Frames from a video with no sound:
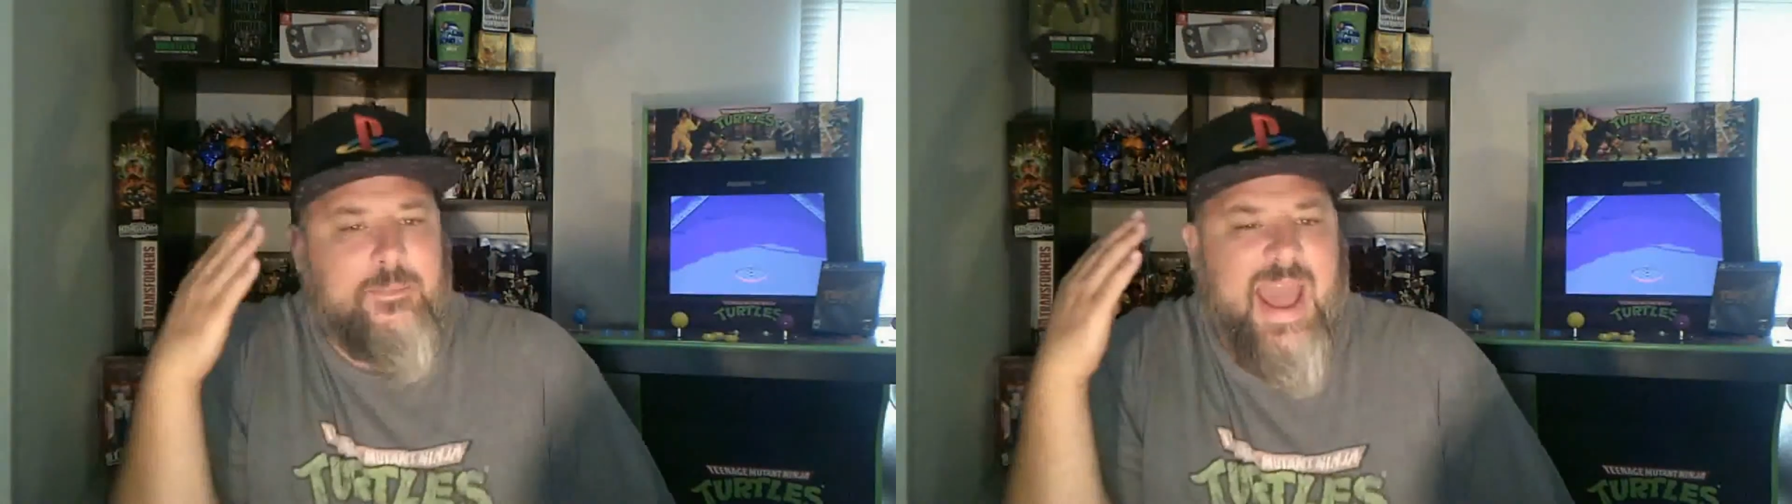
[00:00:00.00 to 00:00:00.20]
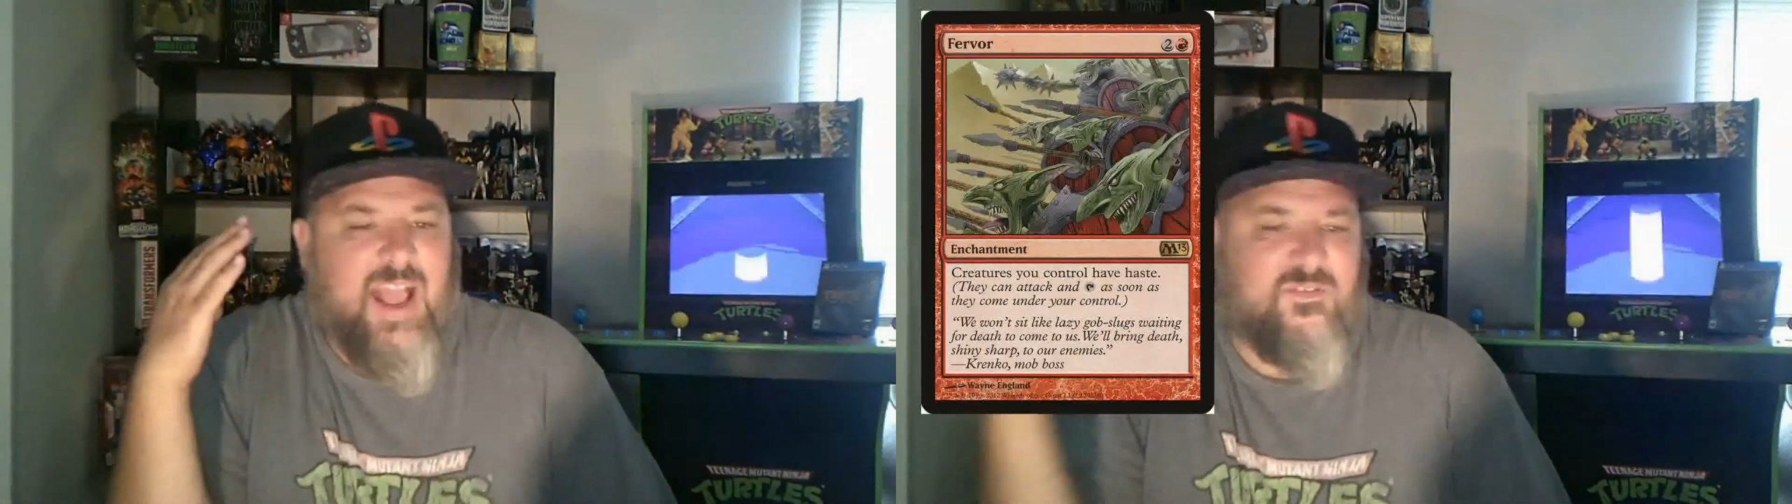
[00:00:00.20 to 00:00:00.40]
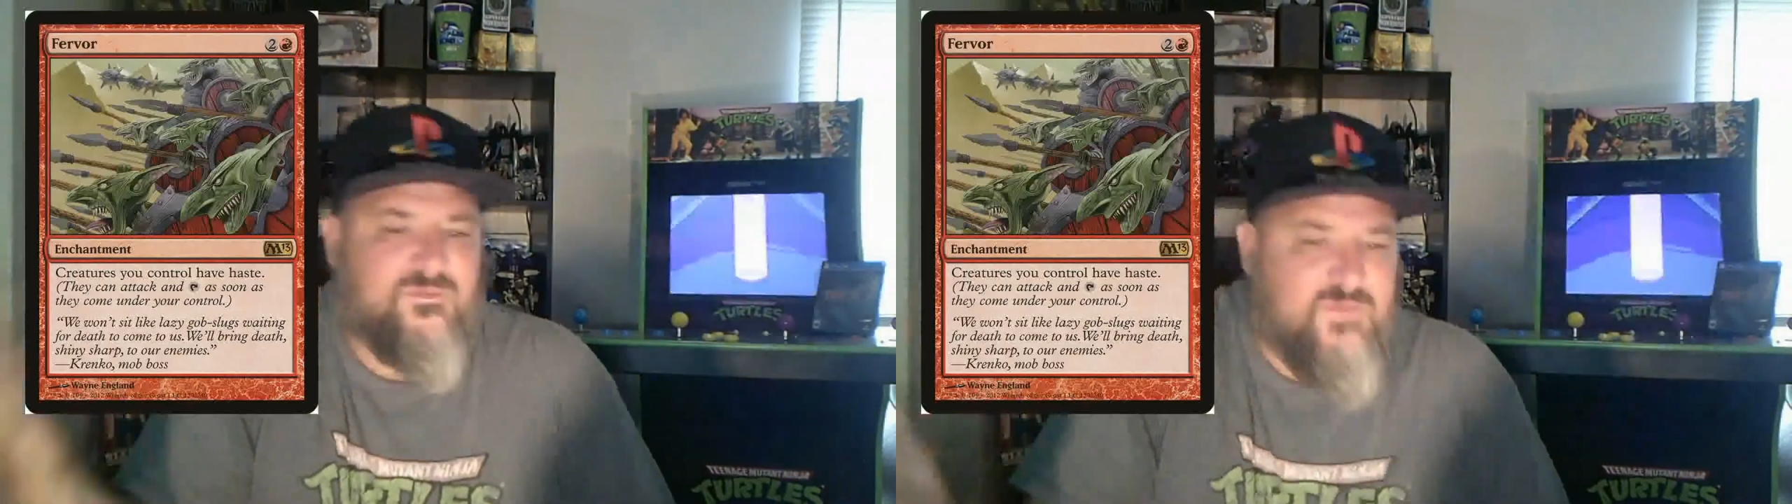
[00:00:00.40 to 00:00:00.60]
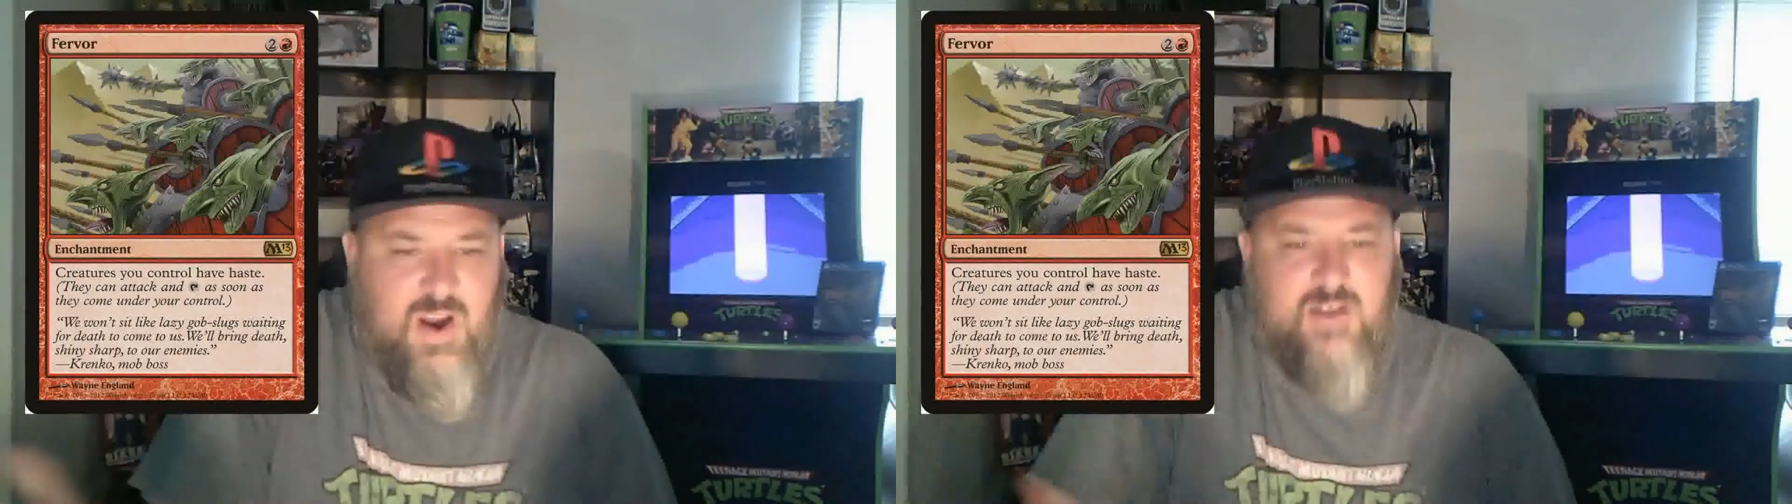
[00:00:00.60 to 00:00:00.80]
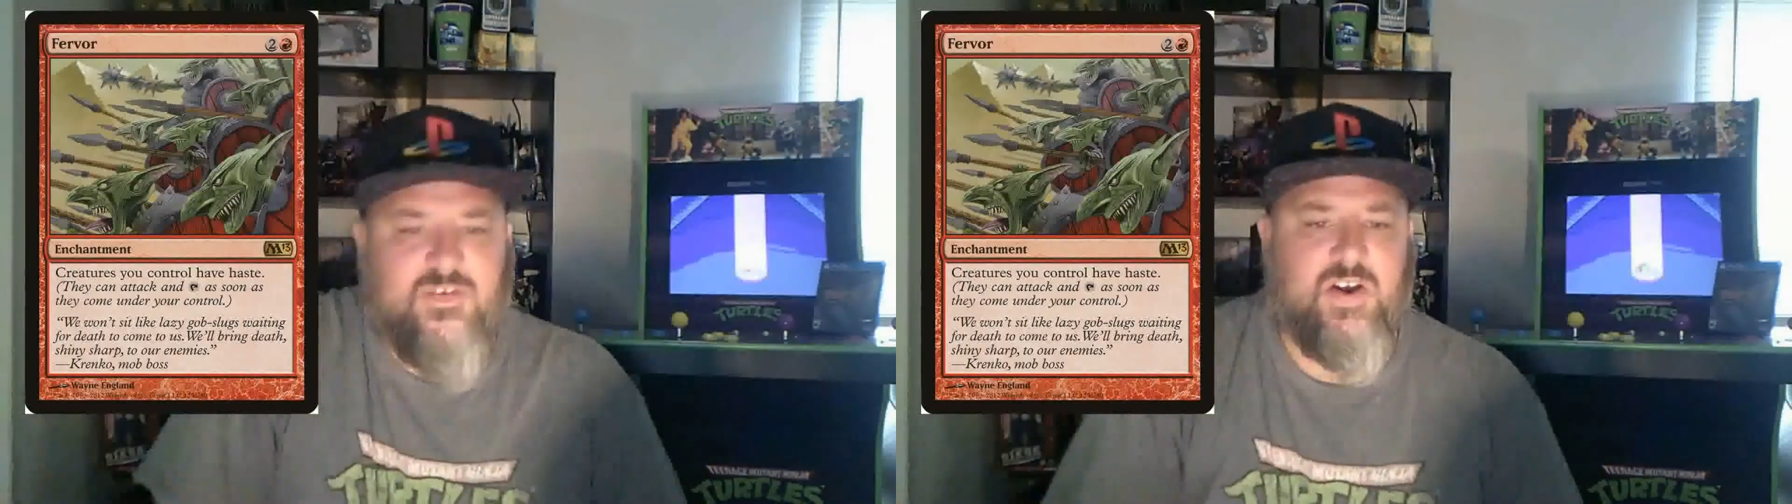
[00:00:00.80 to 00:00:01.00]
back a
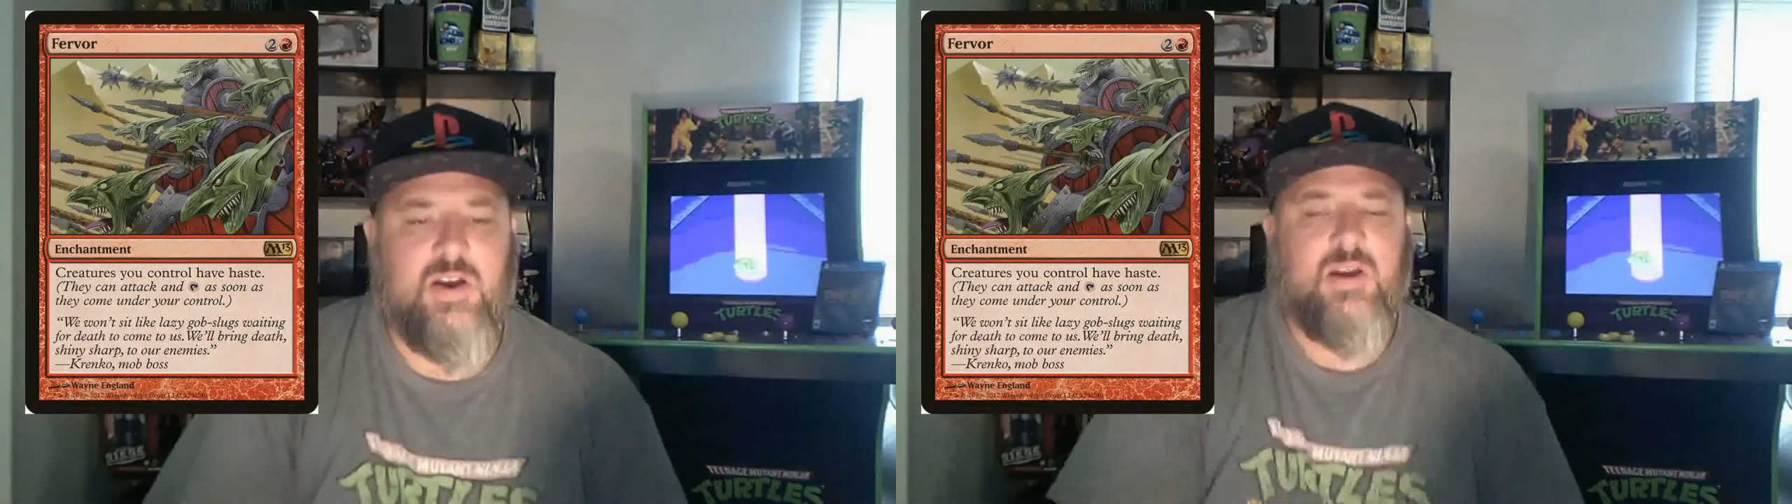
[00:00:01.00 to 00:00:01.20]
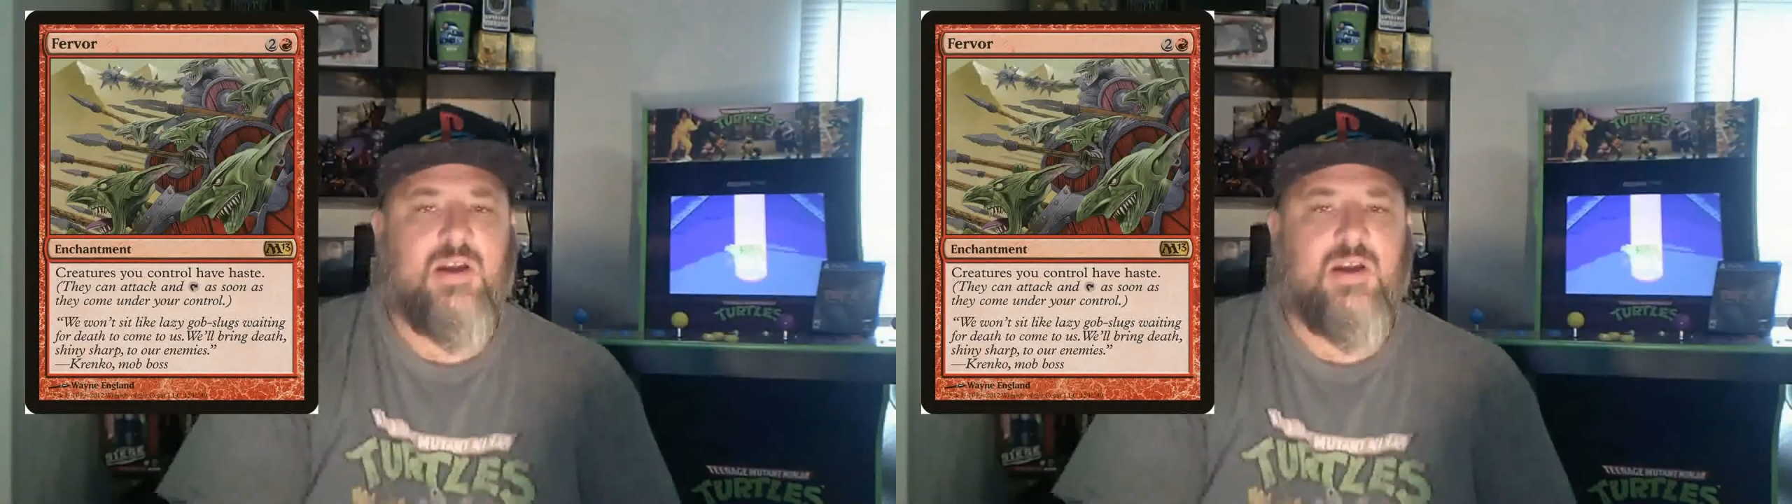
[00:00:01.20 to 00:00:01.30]
Fervor.